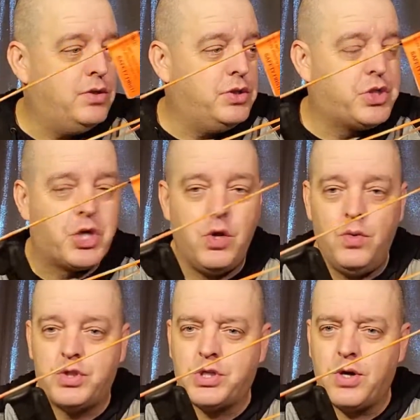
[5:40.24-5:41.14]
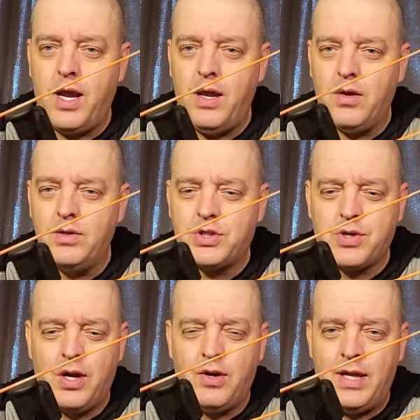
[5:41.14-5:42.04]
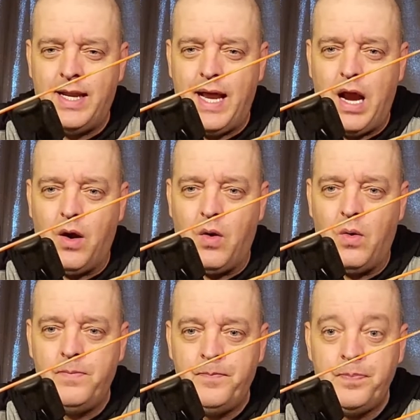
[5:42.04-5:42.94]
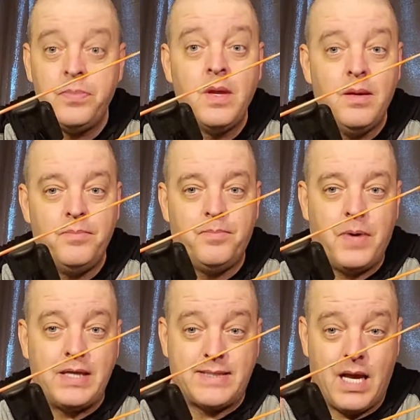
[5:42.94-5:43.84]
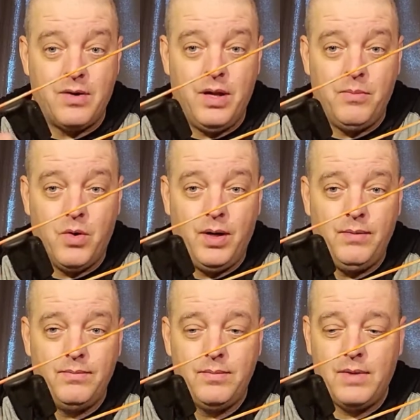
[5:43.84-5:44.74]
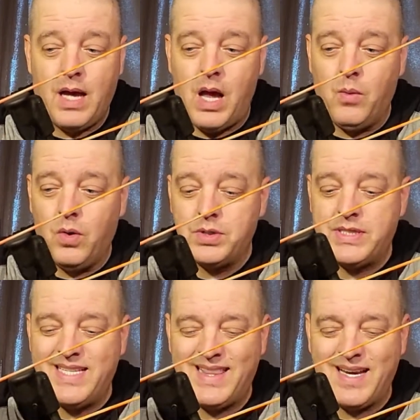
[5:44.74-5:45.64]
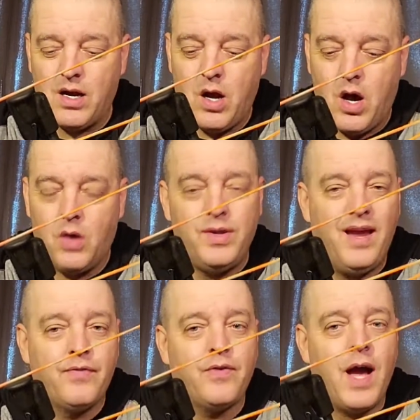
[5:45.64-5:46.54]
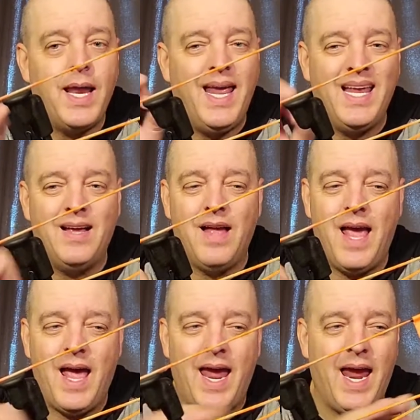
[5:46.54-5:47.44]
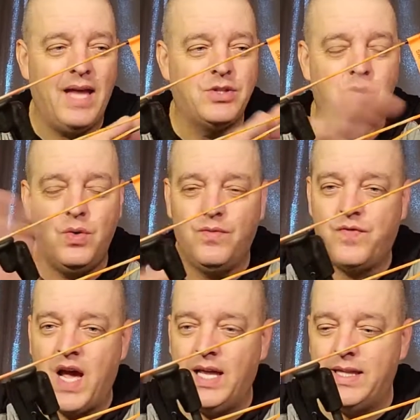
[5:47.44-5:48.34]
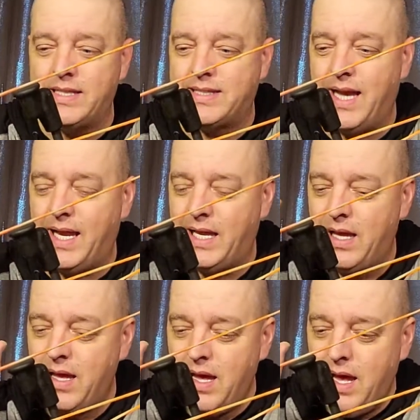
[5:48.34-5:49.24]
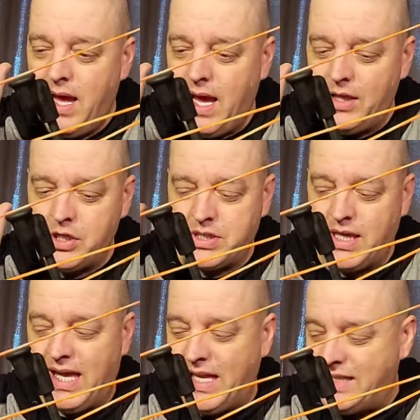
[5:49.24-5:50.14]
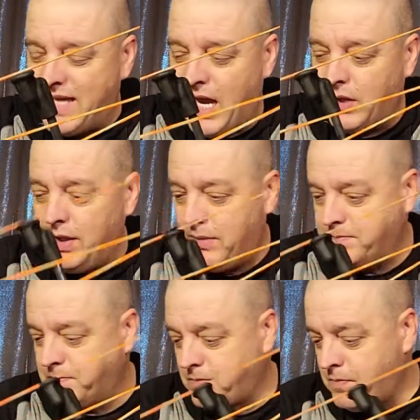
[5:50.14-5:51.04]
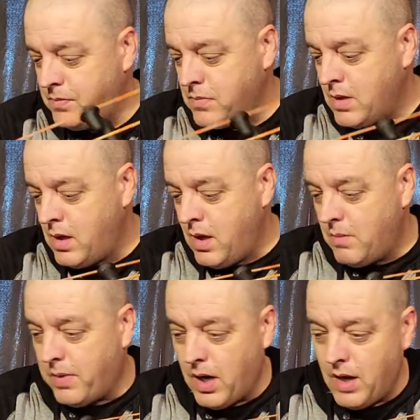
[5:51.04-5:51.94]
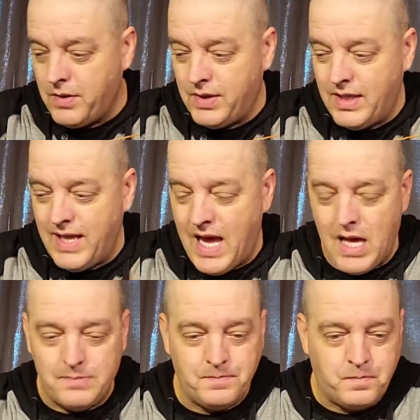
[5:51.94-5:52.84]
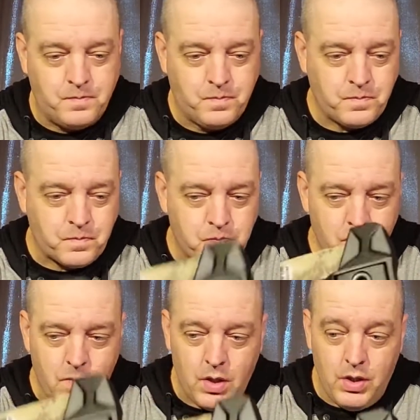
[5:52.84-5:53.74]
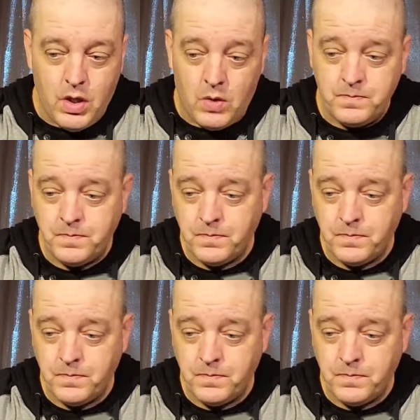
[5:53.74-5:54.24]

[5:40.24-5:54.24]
straighter than an arrow by Saturday morning. I will sit there all day Friday, hand tune, find this thing, and just get it dialed in. But other than that, you know,